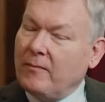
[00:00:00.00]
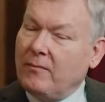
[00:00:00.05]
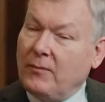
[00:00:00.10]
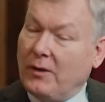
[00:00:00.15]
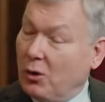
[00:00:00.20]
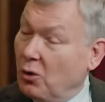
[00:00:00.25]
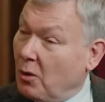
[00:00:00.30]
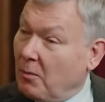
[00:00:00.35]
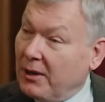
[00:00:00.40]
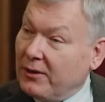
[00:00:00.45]

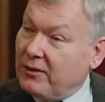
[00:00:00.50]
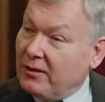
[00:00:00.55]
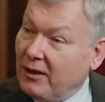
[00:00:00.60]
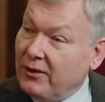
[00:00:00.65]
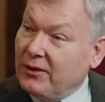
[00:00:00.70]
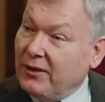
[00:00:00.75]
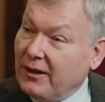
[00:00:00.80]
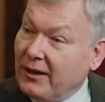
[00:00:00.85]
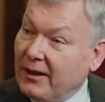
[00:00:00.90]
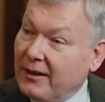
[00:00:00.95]
they'll go back to
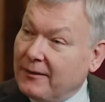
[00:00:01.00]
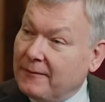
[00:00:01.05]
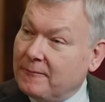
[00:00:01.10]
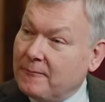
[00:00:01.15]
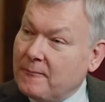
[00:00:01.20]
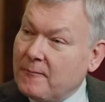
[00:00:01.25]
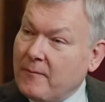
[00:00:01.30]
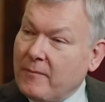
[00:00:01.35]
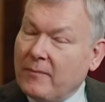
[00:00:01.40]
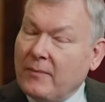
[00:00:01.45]
London again.
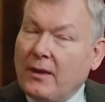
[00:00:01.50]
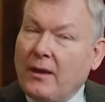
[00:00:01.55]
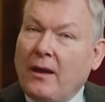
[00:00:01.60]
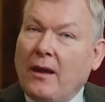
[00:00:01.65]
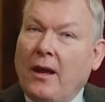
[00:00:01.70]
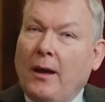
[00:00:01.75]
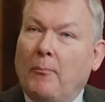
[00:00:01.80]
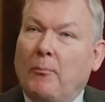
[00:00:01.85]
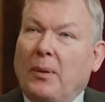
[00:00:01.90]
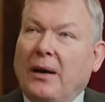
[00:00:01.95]

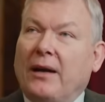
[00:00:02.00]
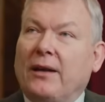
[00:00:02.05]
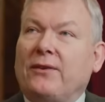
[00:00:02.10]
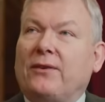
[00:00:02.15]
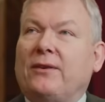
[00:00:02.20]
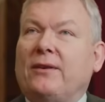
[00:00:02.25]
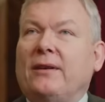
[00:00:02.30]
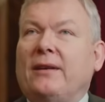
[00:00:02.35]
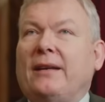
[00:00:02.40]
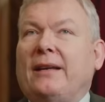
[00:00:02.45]

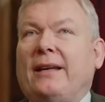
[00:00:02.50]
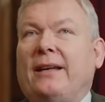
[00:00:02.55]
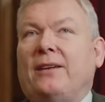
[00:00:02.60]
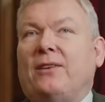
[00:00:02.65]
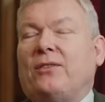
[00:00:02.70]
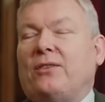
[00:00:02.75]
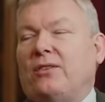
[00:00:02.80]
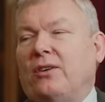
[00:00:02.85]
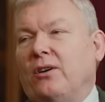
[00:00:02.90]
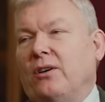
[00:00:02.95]
But it
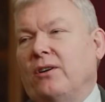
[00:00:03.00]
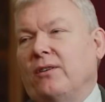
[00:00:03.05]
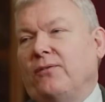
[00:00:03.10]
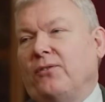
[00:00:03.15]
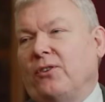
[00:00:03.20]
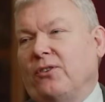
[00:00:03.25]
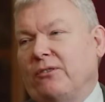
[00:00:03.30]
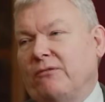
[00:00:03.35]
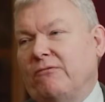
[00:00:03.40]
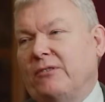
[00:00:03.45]

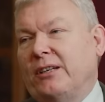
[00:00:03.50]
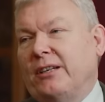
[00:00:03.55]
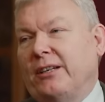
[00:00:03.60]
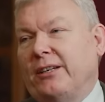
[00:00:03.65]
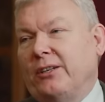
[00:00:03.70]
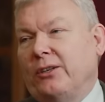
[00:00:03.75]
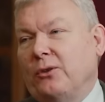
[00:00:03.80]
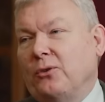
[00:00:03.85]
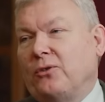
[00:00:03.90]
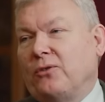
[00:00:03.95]
served as a really
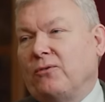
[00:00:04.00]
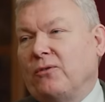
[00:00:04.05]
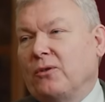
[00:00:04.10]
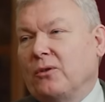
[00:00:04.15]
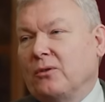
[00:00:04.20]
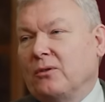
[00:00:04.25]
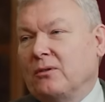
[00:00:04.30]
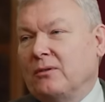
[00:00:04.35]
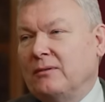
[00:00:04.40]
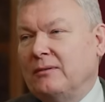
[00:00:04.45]

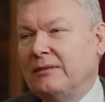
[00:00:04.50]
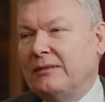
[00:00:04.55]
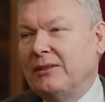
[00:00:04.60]
useful